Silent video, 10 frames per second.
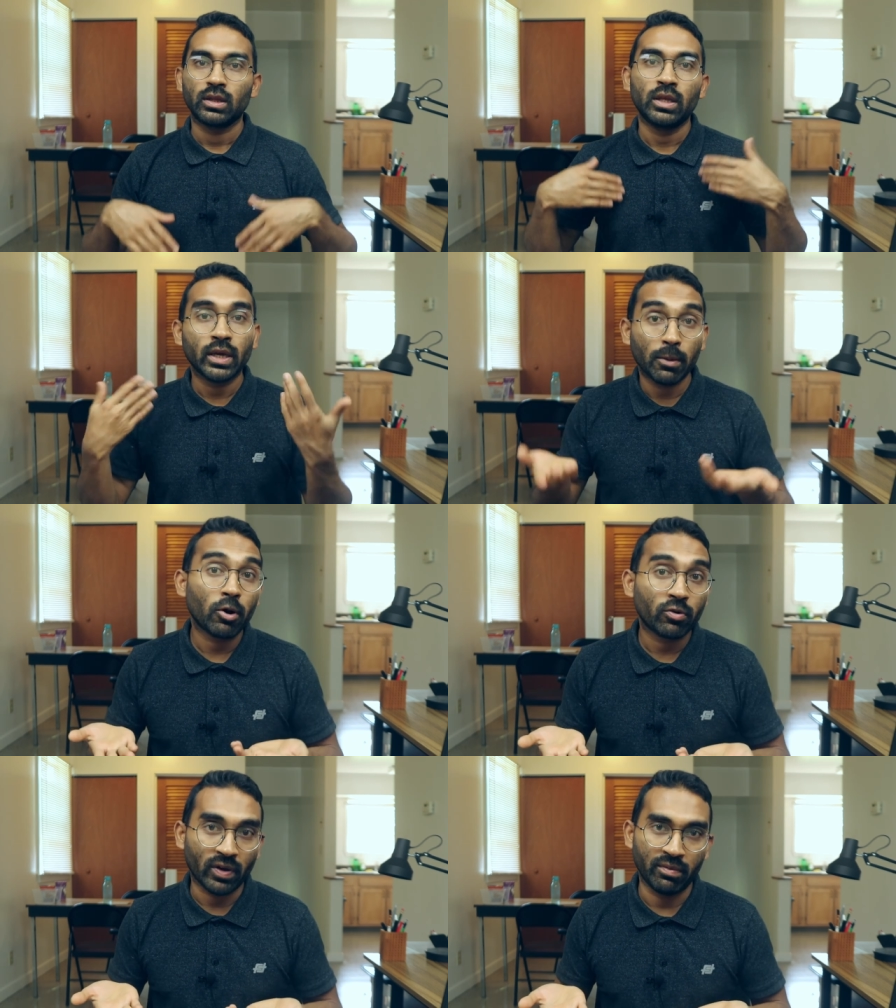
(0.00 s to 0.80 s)
Think
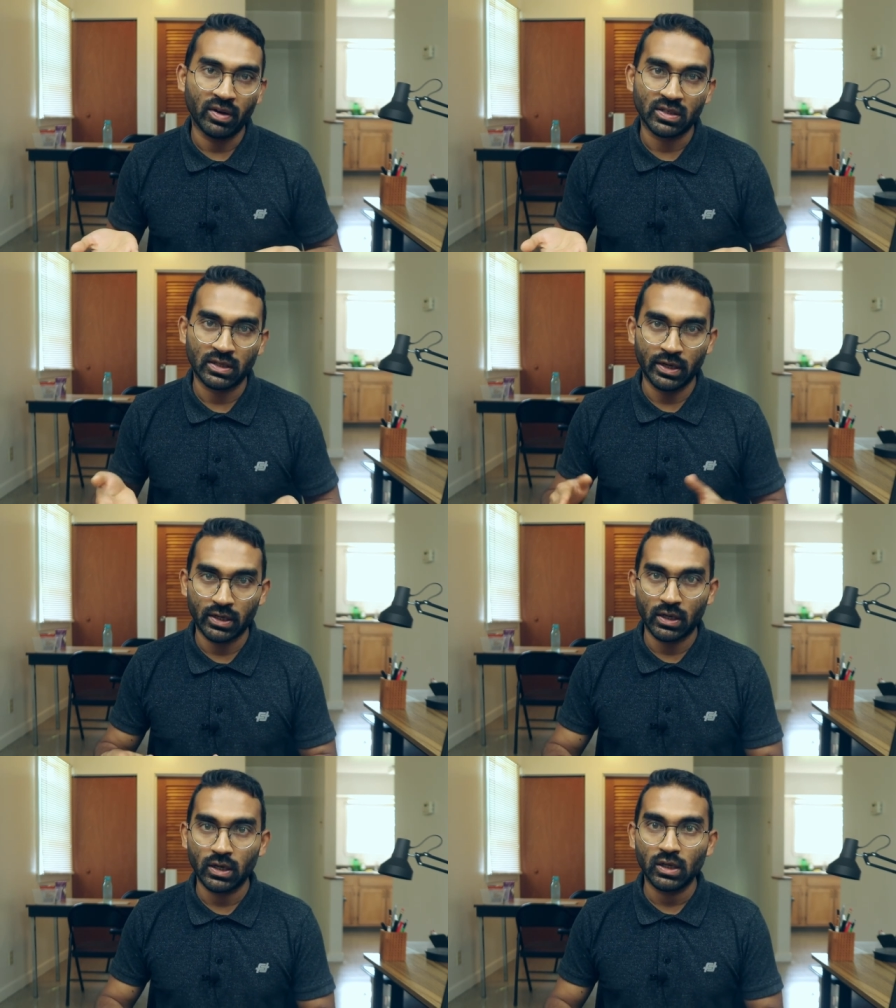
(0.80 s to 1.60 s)
about five years
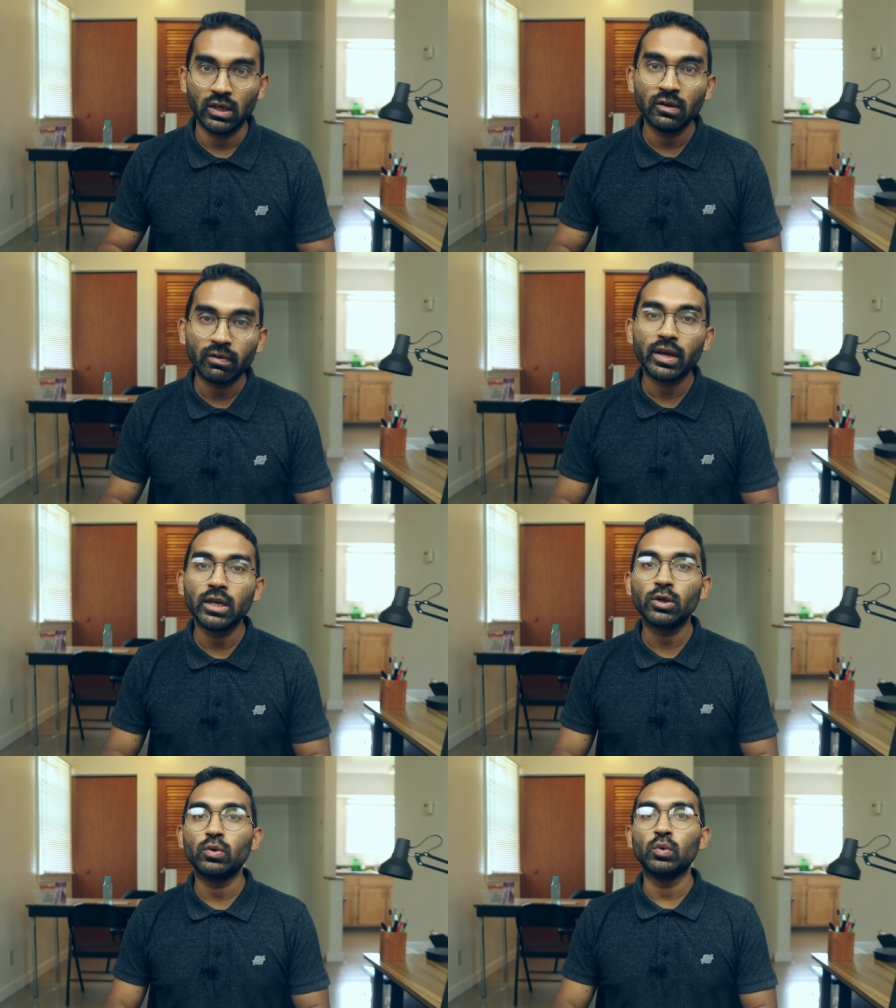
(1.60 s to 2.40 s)
later. If I
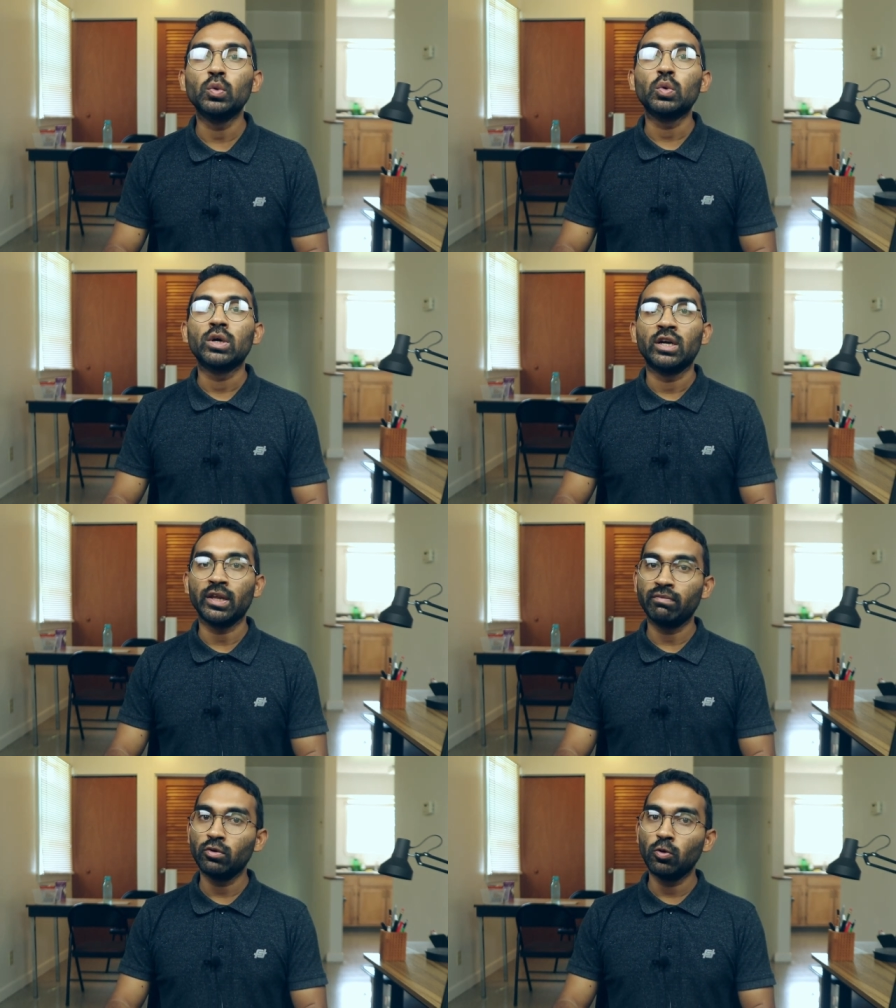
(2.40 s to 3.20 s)
need to
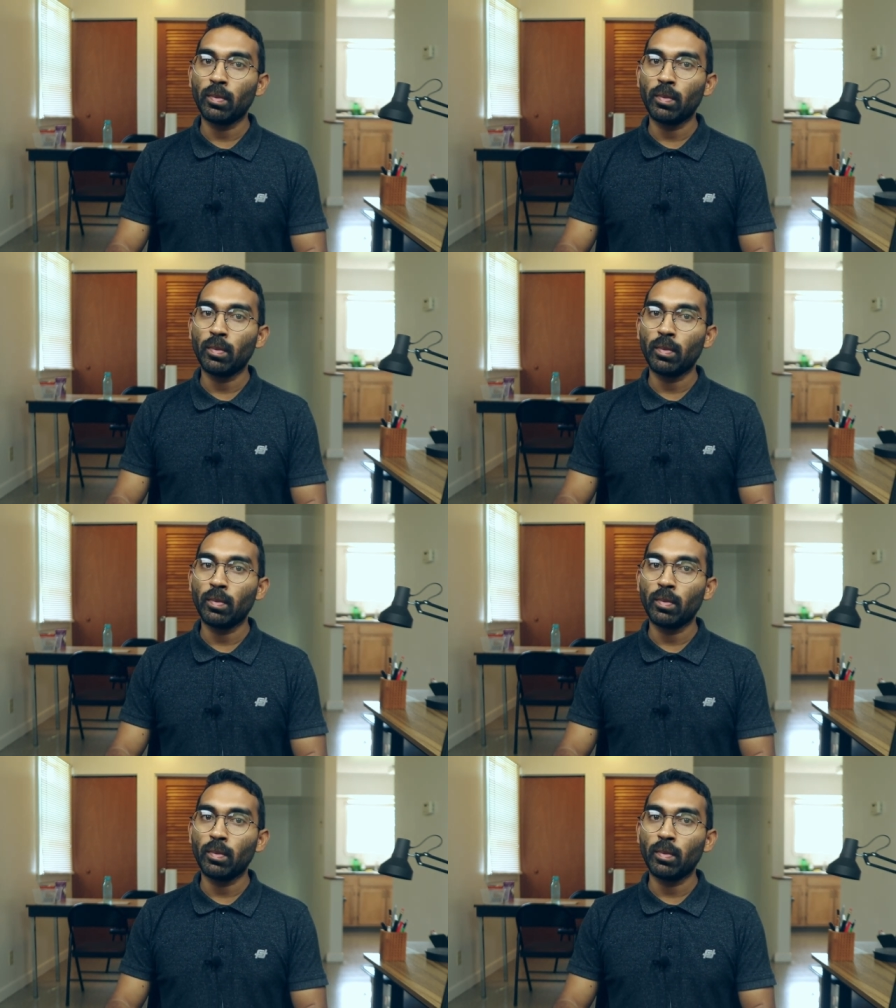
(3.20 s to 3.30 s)
review